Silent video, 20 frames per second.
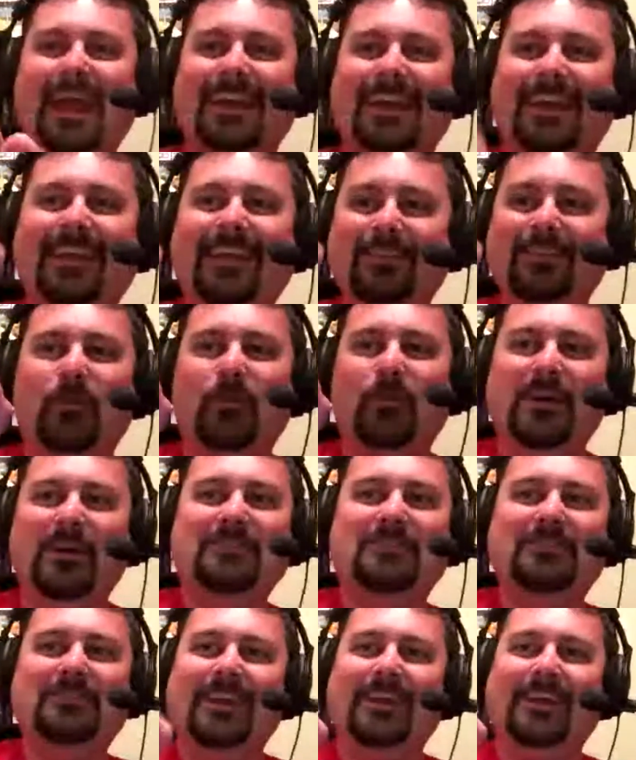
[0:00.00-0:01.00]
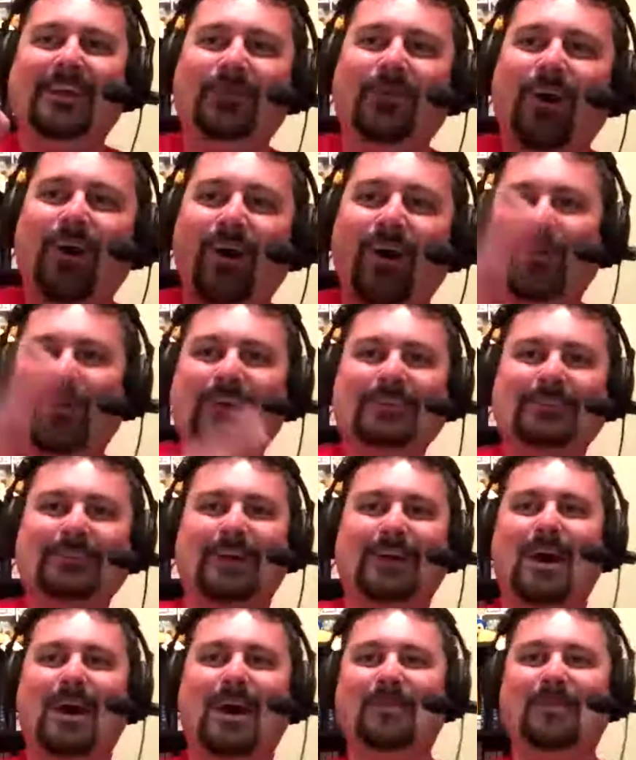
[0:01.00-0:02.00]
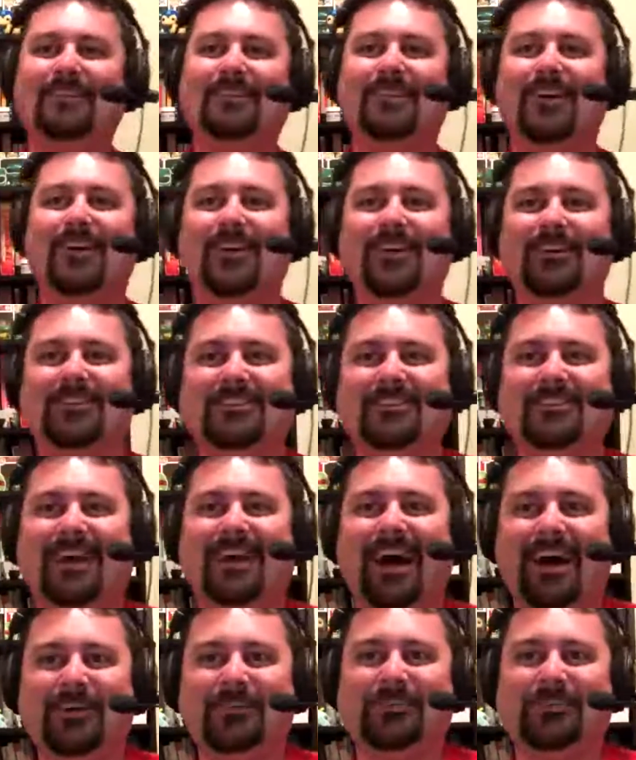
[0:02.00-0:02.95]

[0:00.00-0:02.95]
He's our one fan who always comments on our stuff.